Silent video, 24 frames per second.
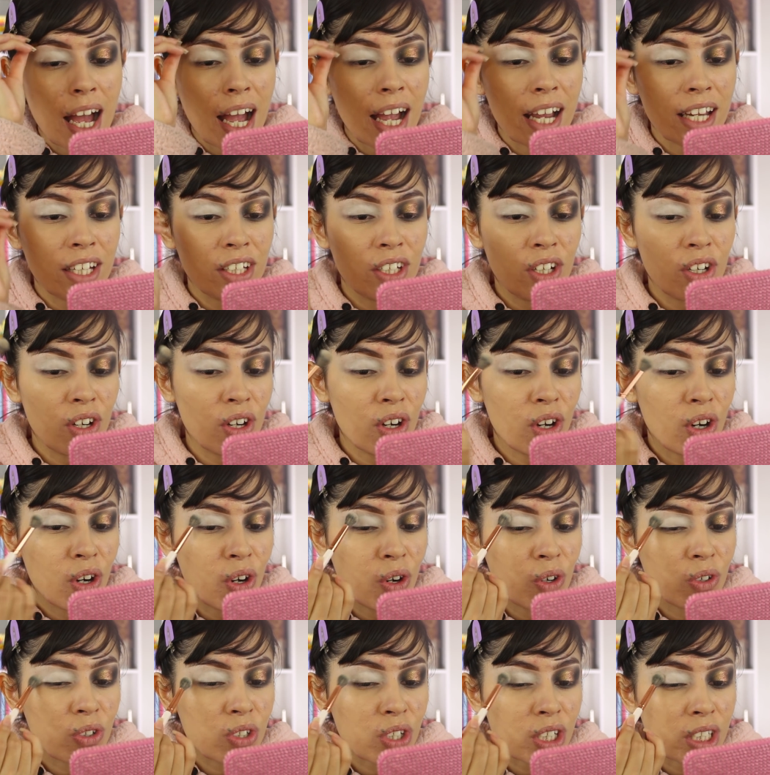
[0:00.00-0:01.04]
I
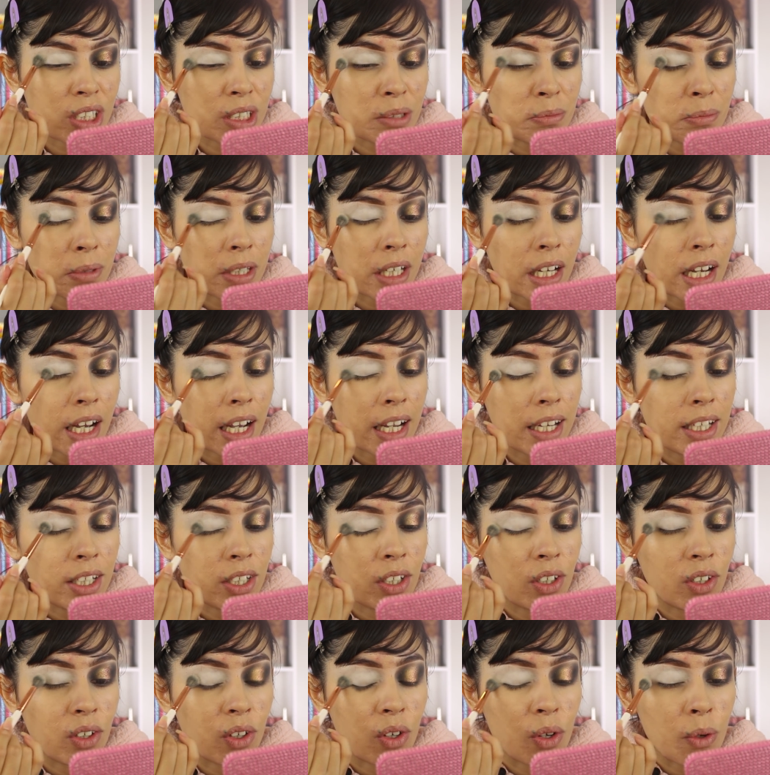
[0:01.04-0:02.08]
know, trust me, I
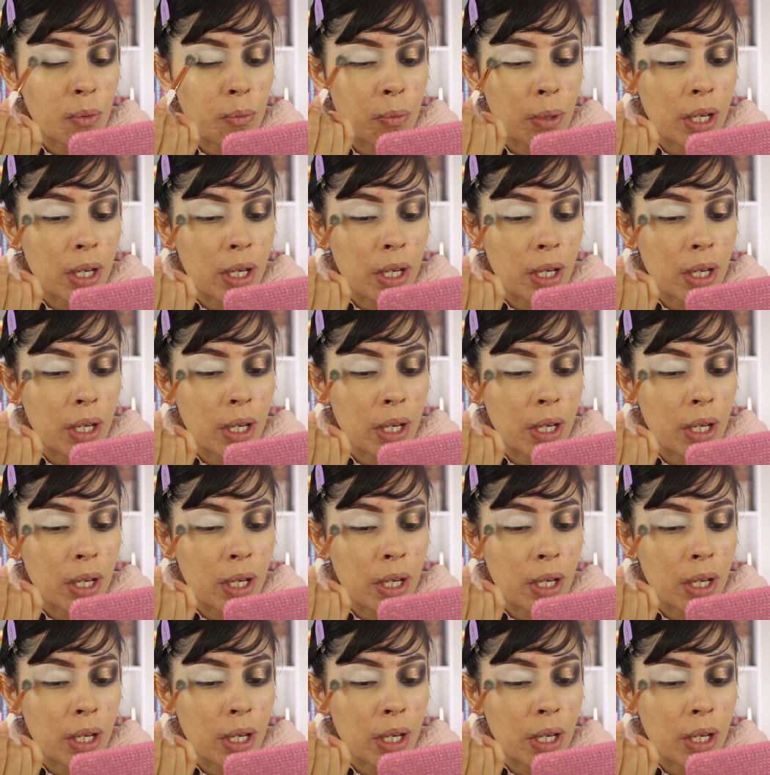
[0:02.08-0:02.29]
know.